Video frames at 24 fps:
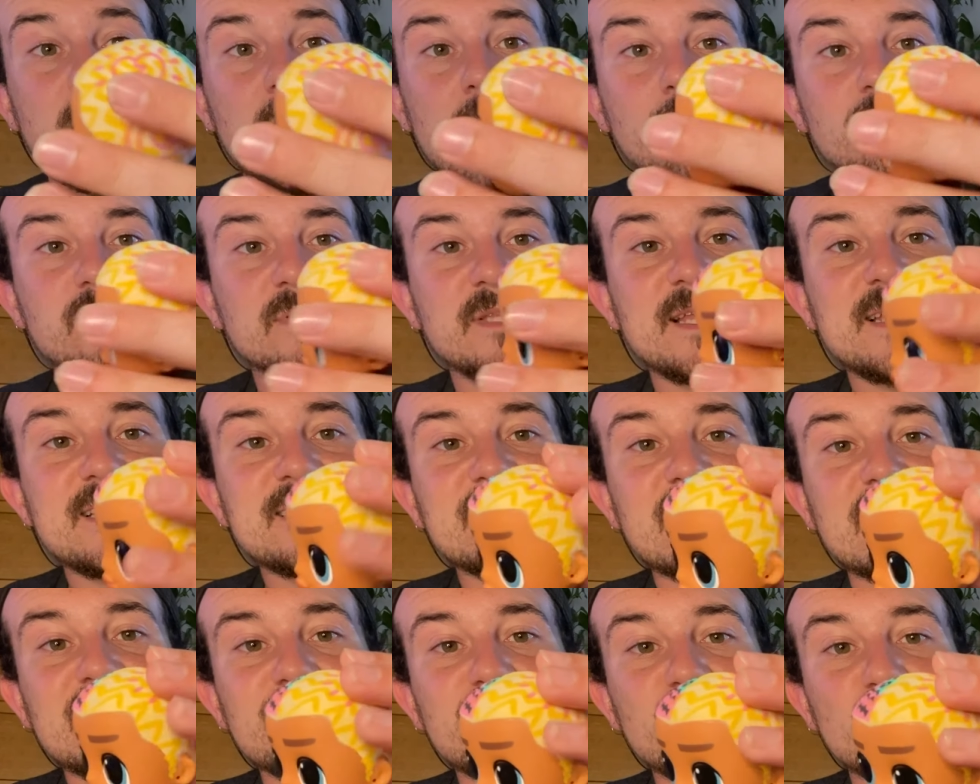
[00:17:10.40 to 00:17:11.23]
but they
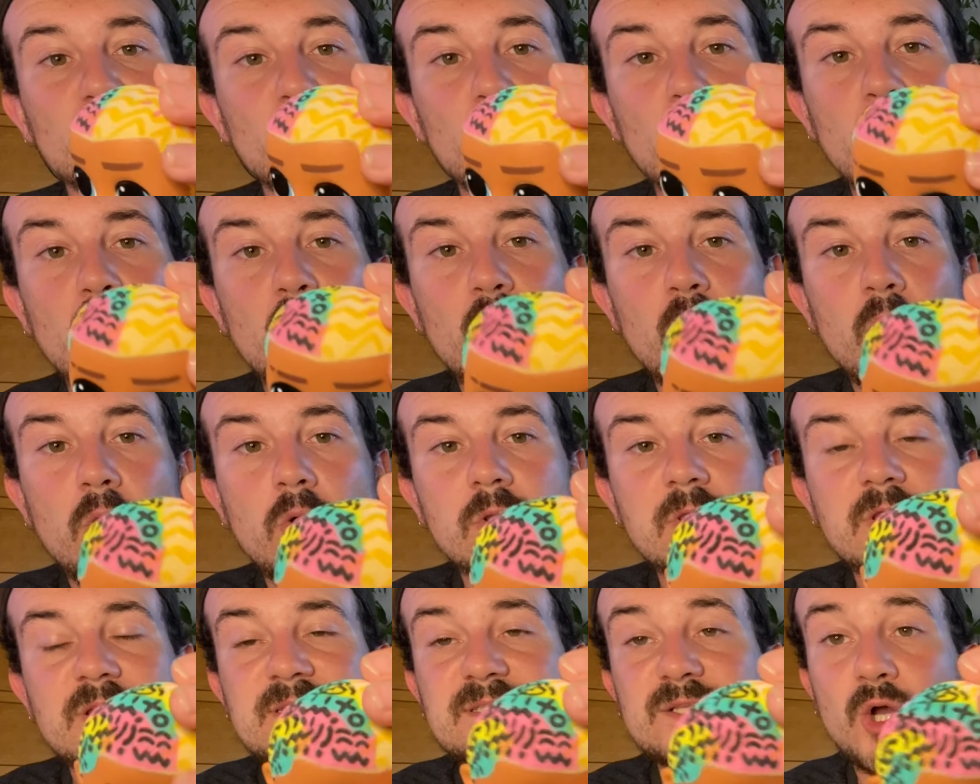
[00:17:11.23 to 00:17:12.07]
decided to put all
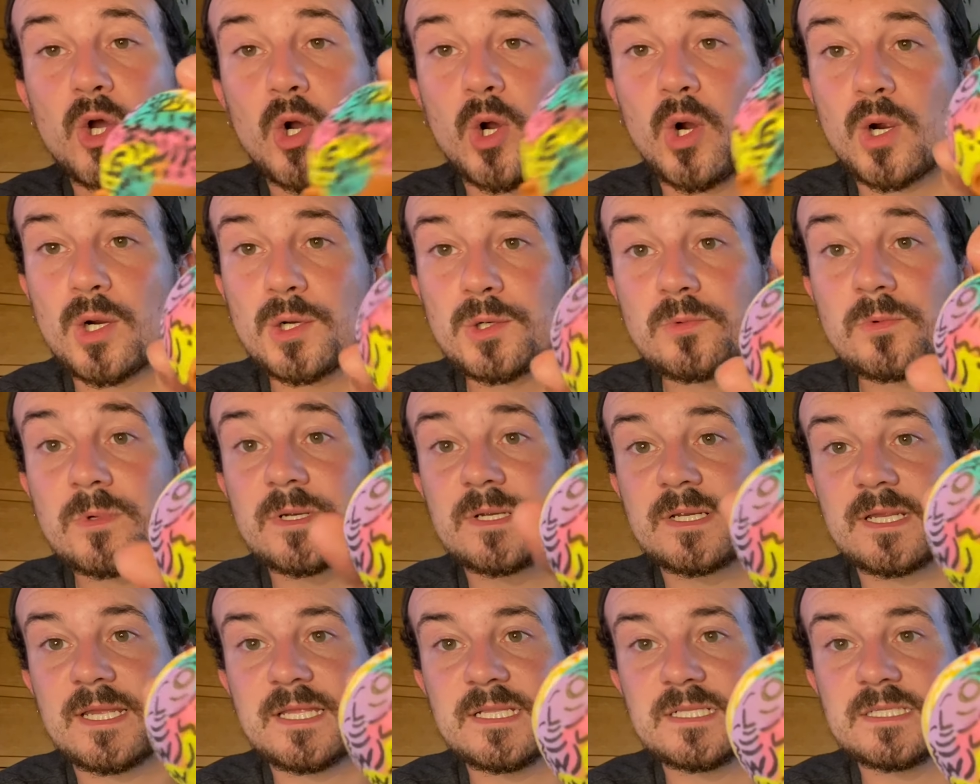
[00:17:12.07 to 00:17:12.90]
this
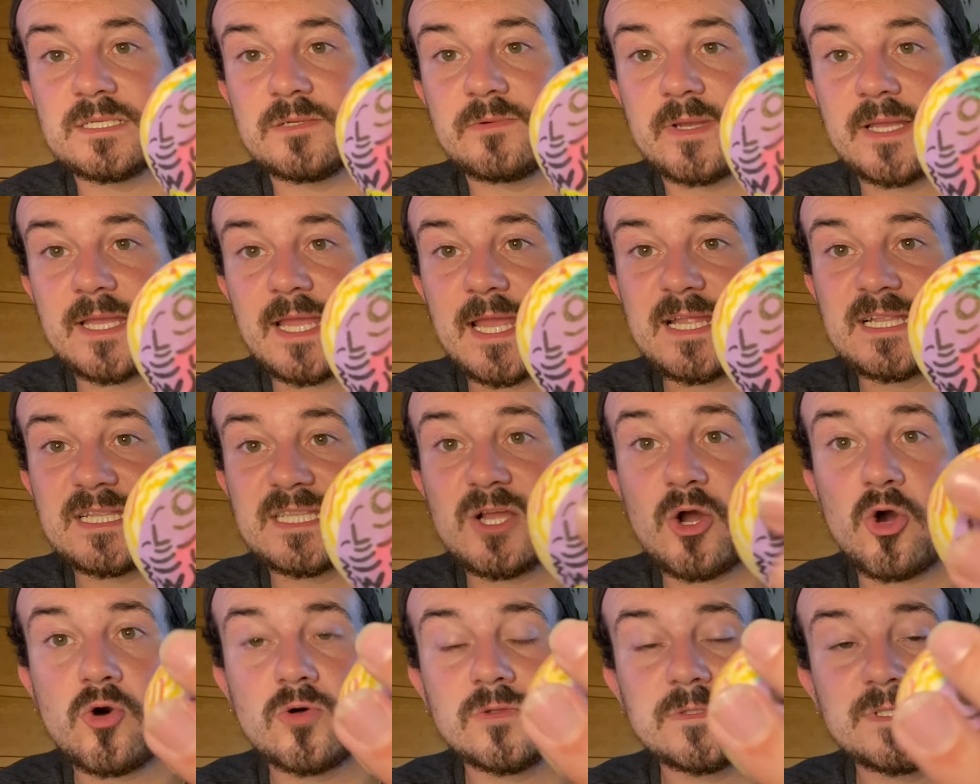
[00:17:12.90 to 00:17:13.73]
artwork into it and
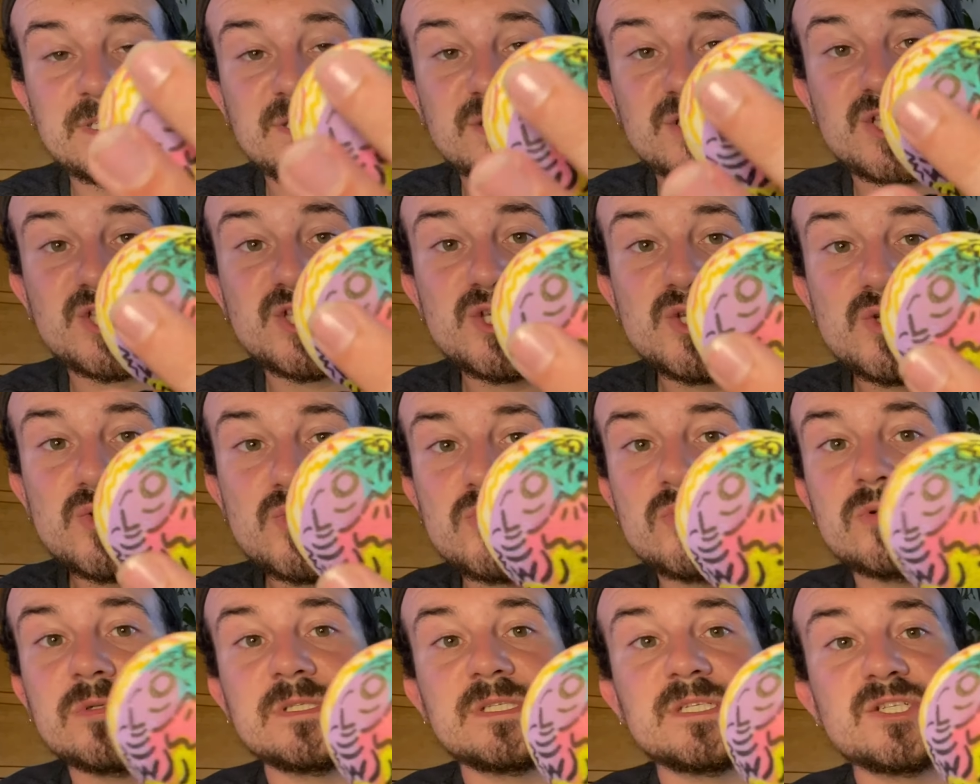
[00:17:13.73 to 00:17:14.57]
all these
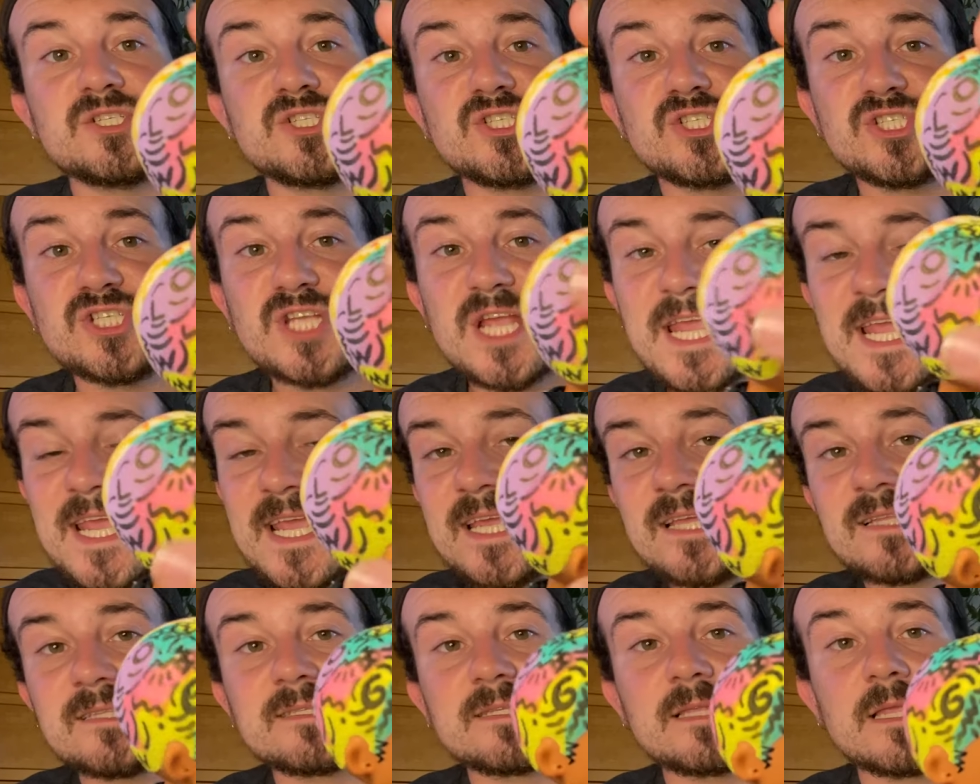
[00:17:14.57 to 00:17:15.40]
hues, these
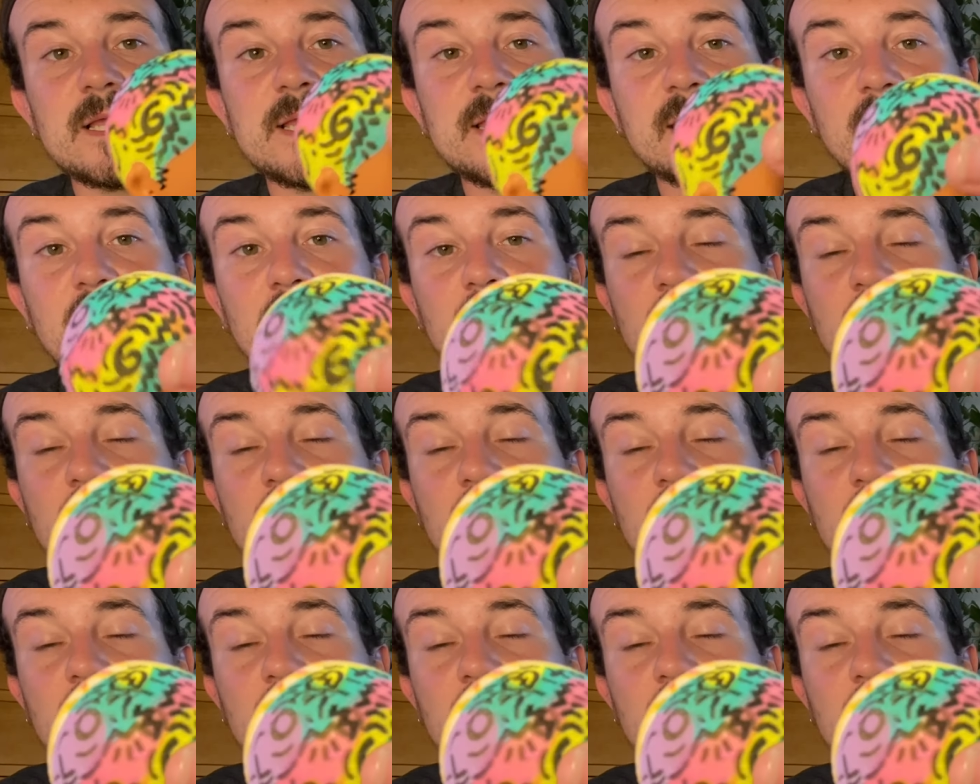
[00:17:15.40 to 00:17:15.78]
shades, like